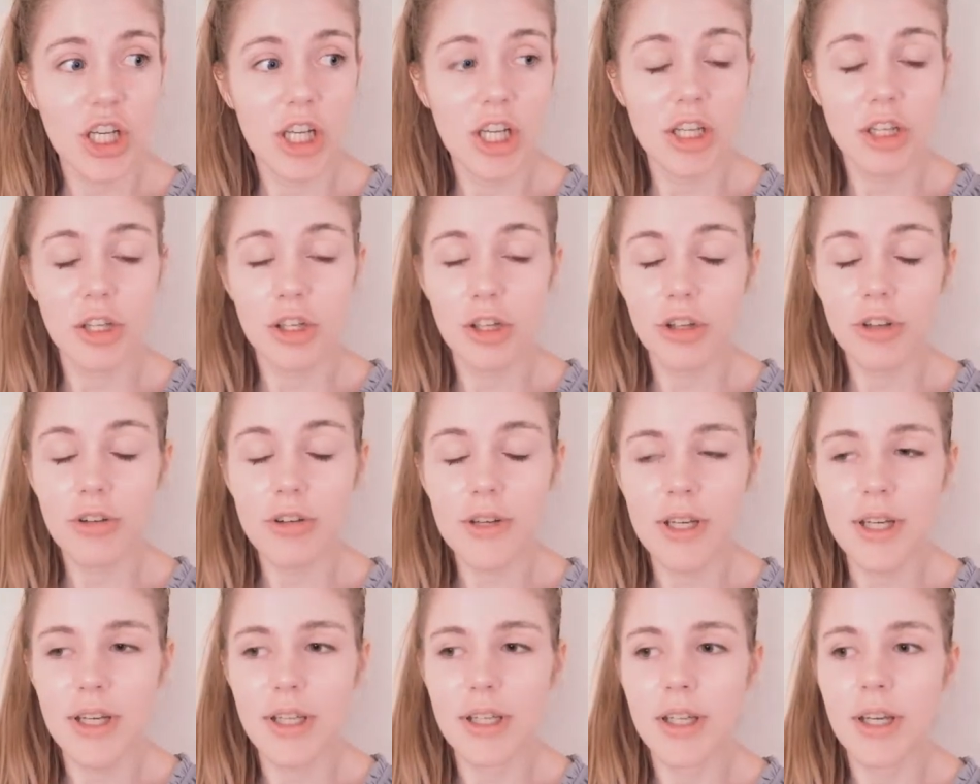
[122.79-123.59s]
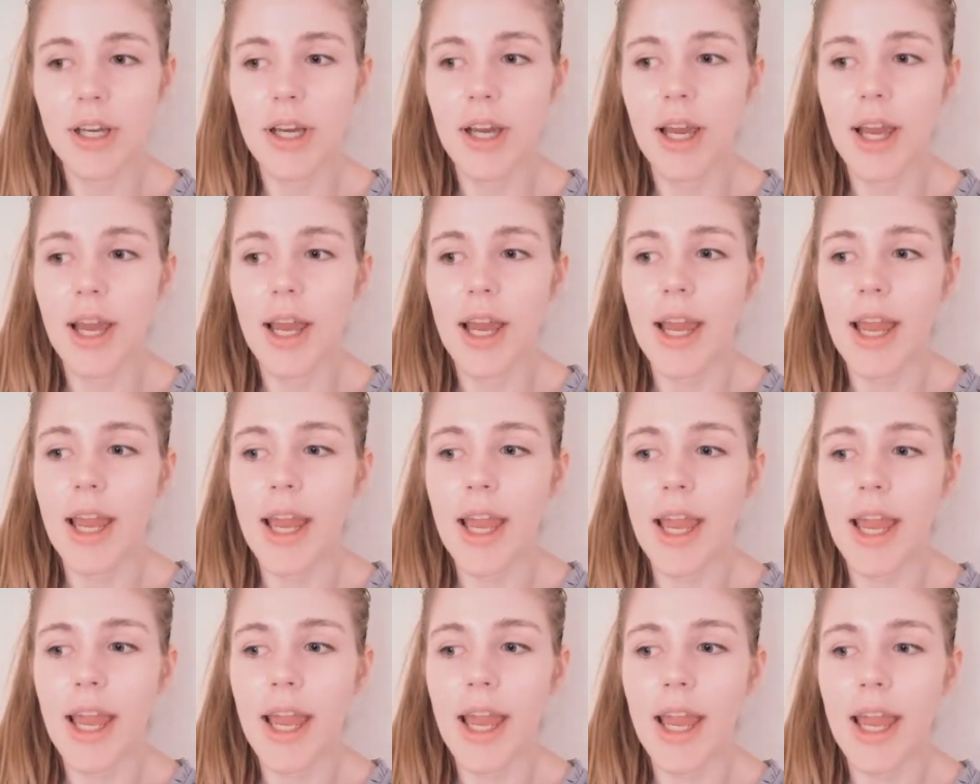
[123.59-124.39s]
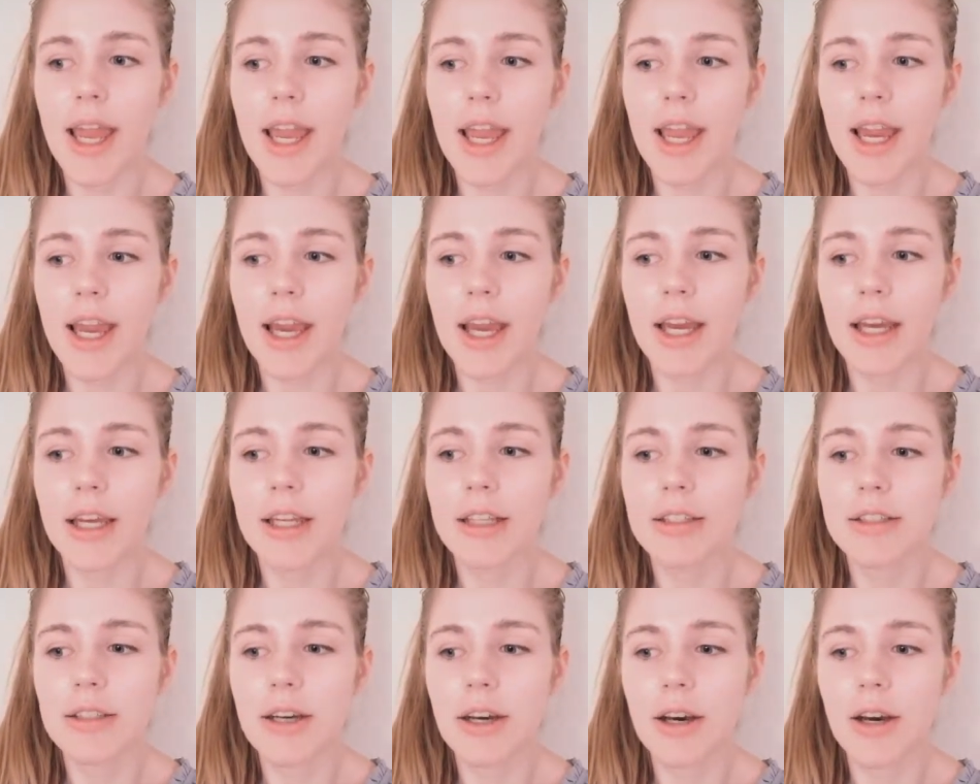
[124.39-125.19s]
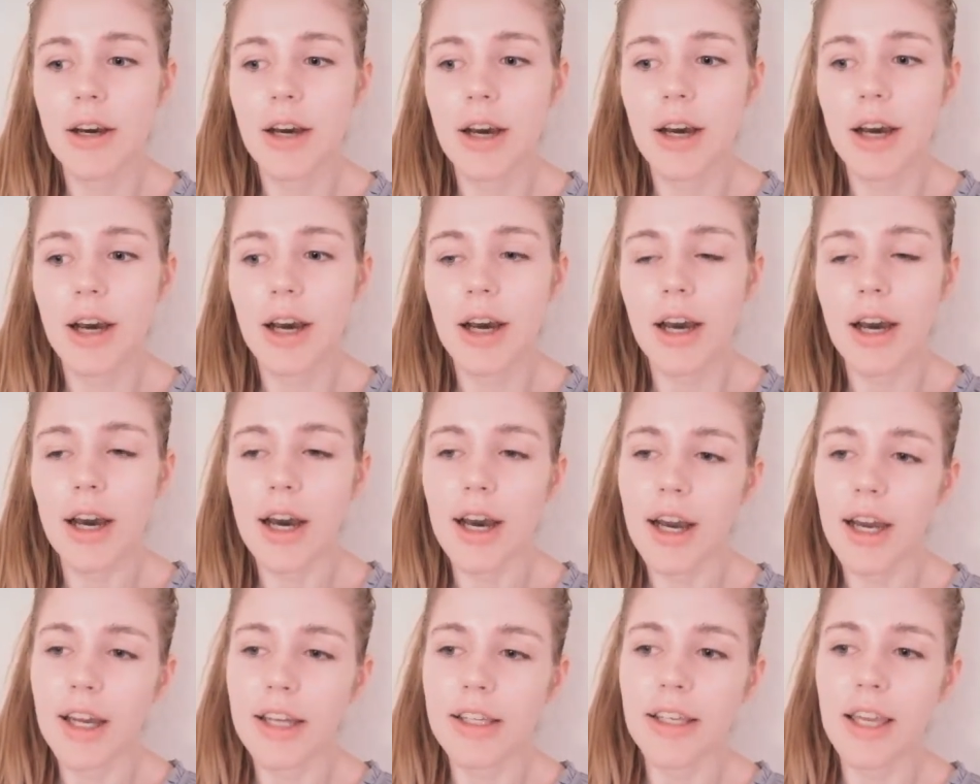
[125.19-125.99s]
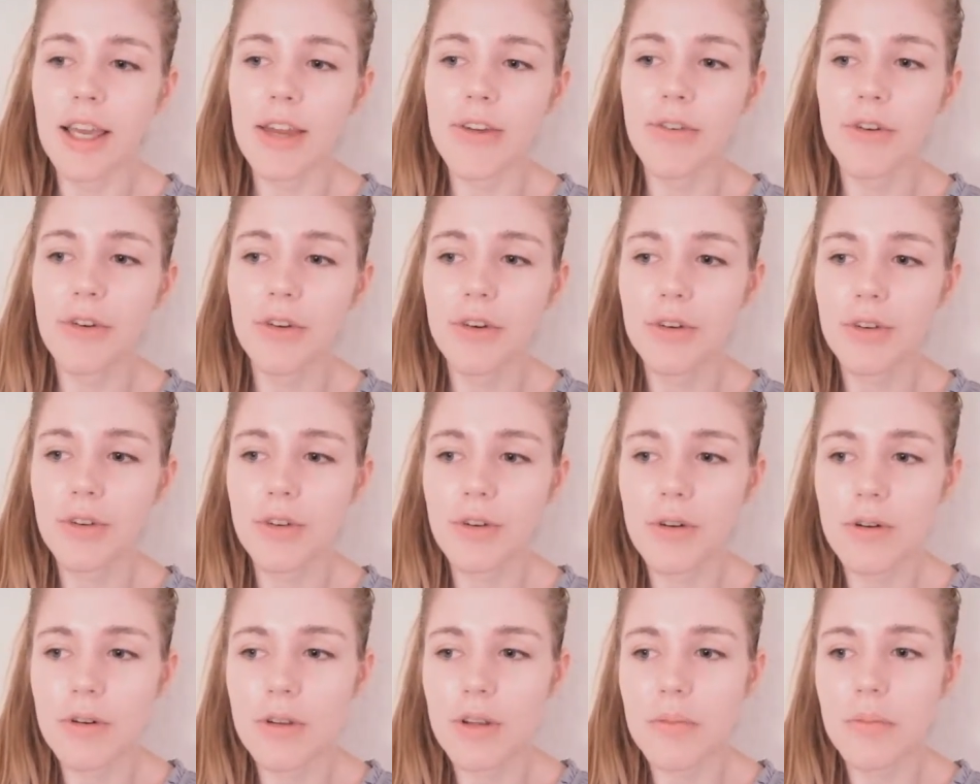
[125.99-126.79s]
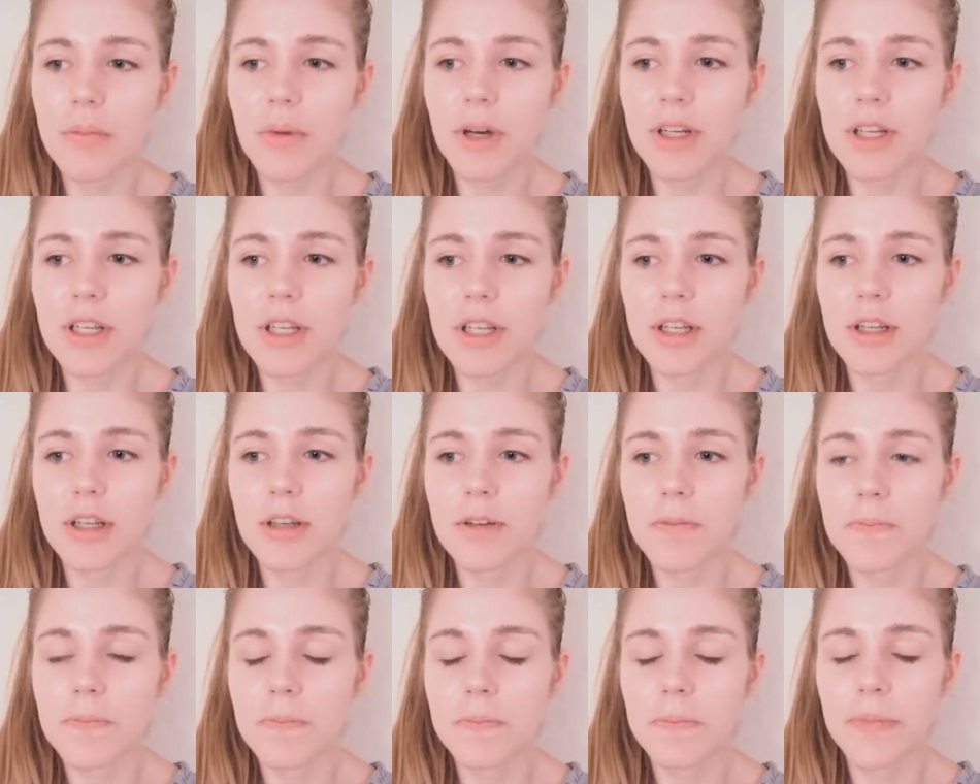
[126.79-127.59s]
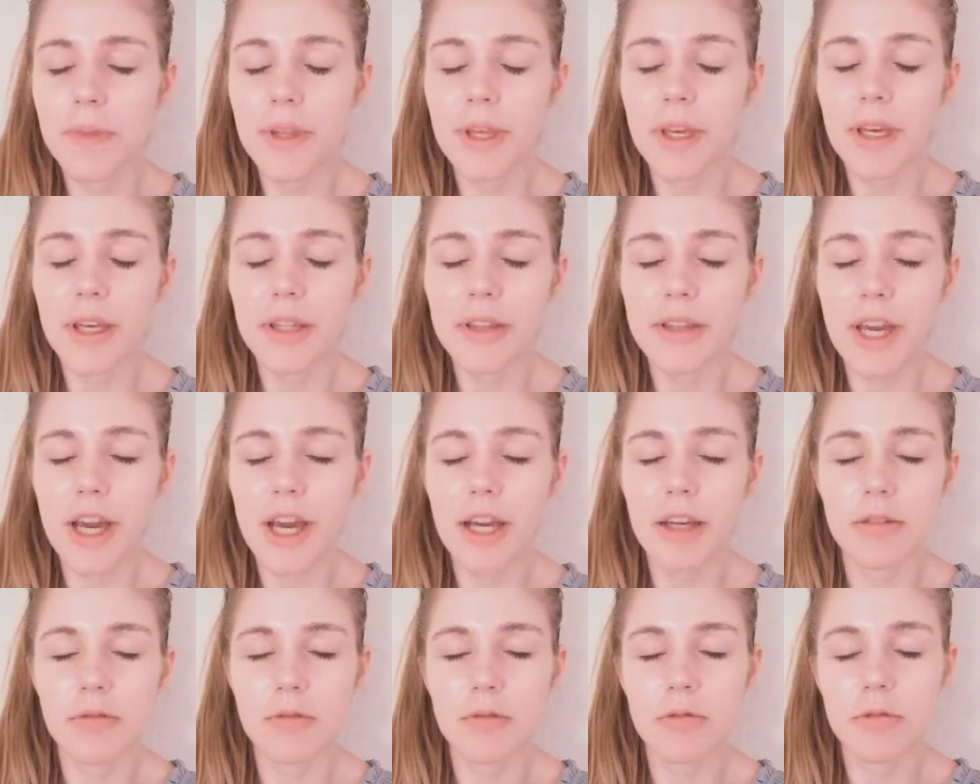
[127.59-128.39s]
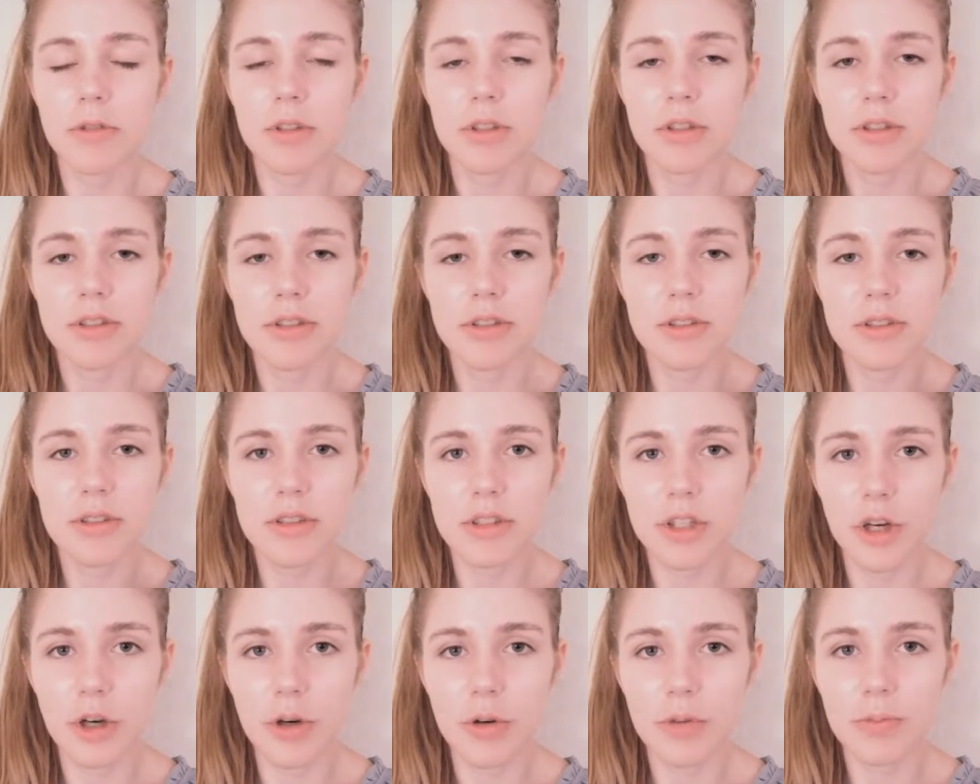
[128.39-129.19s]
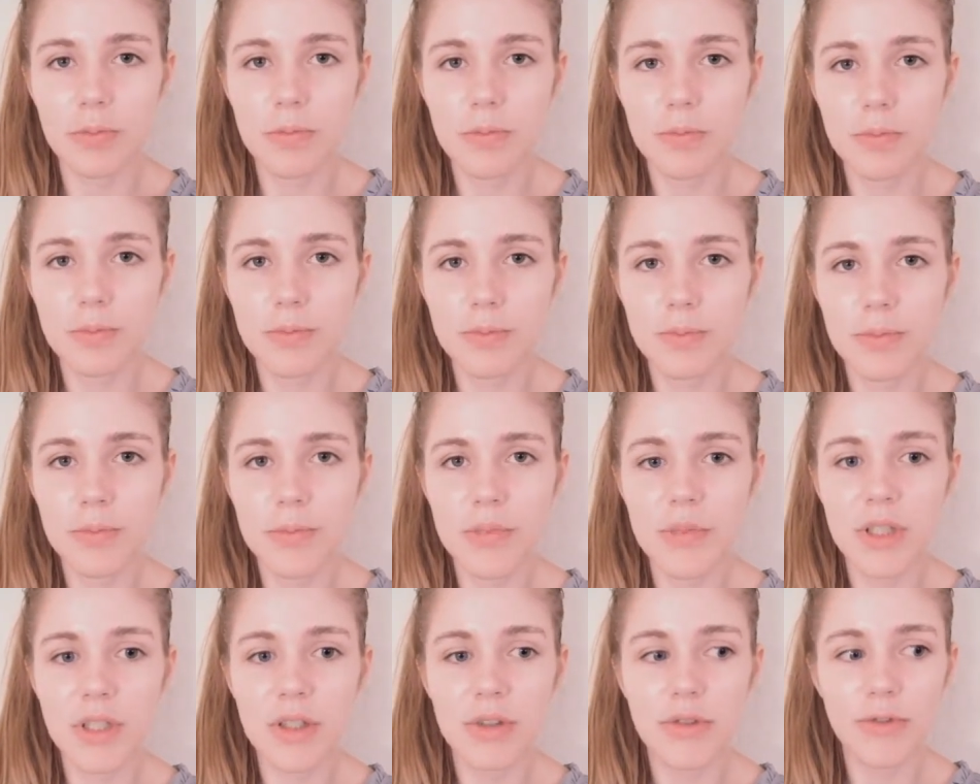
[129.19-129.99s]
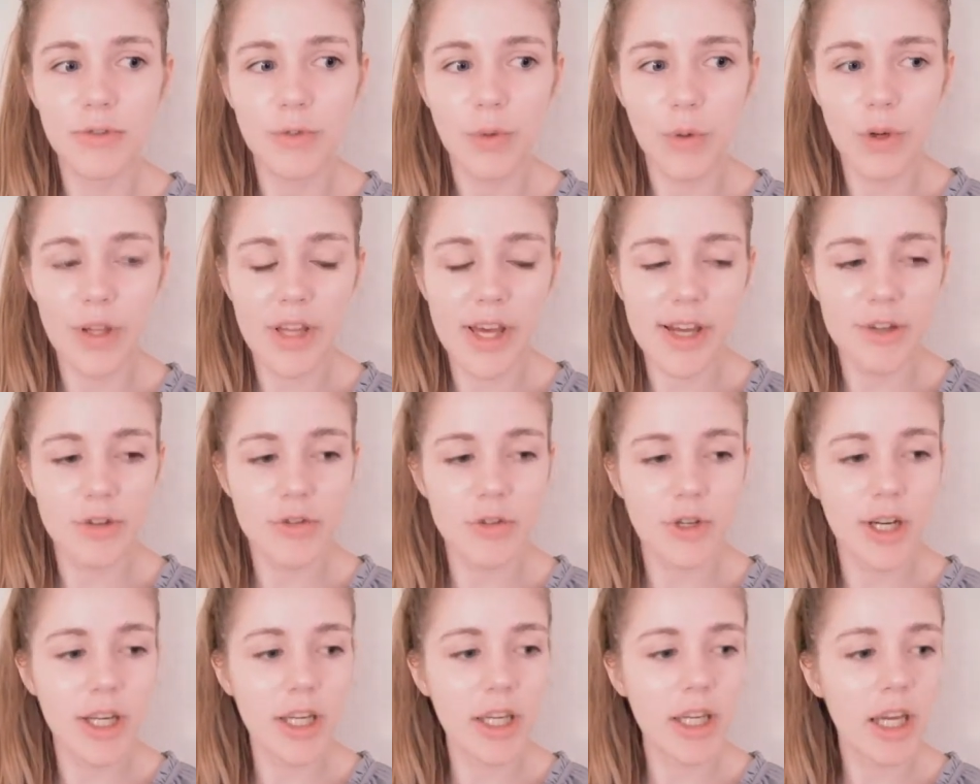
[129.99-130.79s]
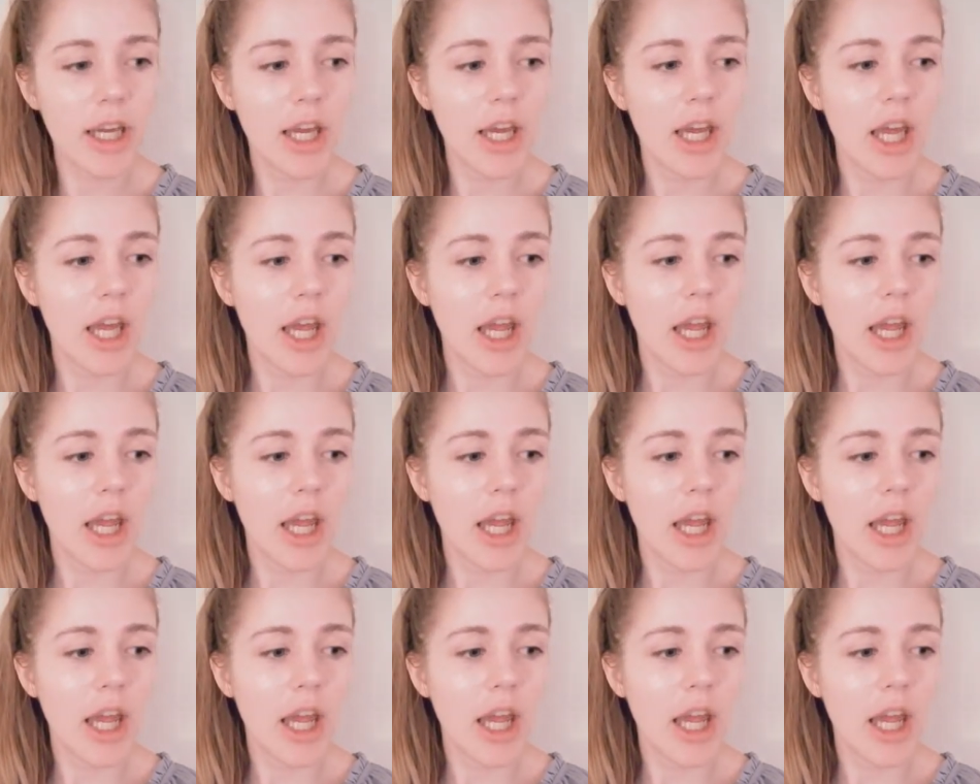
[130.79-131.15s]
in Korean. And I gave her the money that was, for that drink.